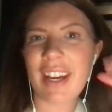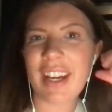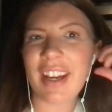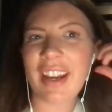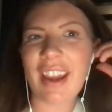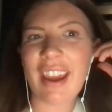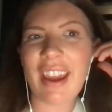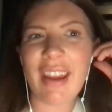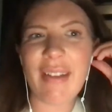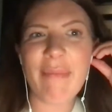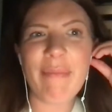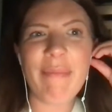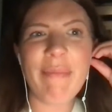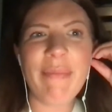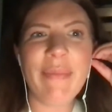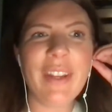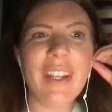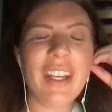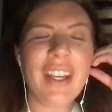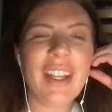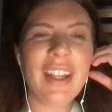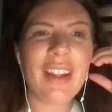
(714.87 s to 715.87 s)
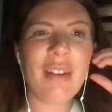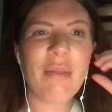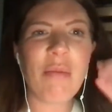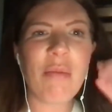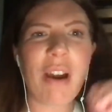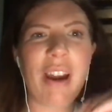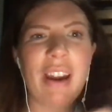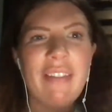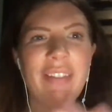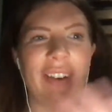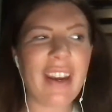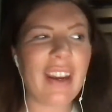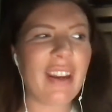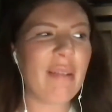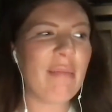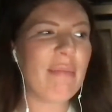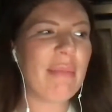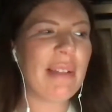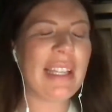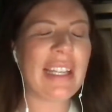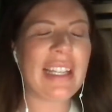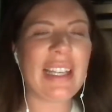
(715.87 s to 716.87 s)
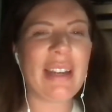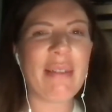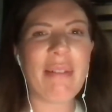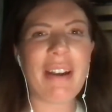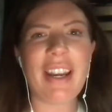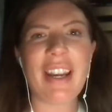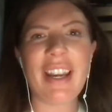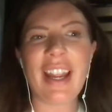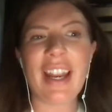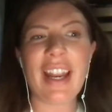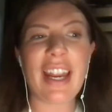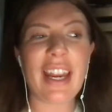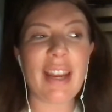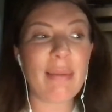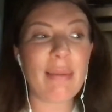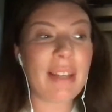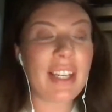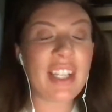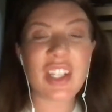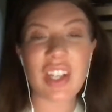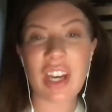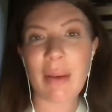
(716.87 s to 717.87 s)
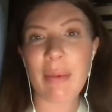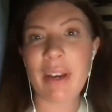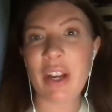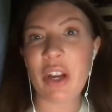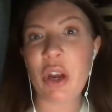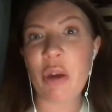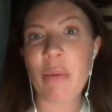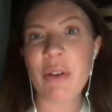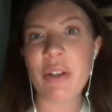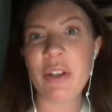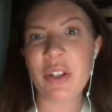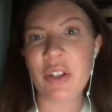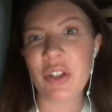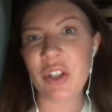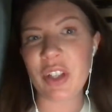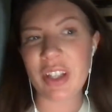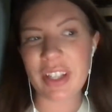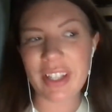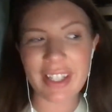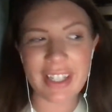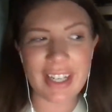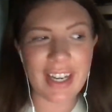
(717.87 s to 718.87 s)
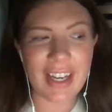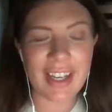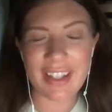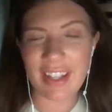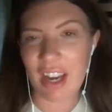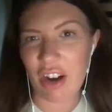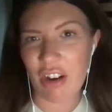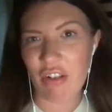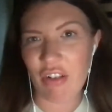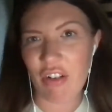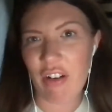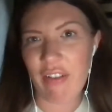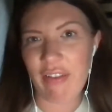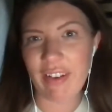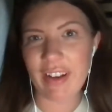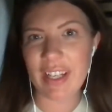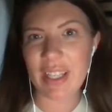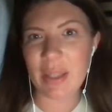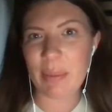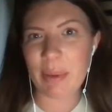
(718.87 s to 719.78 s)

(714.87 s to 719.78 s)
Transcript: The Wi-Fi completely went, and I'm in a cupboard under the stairs at our office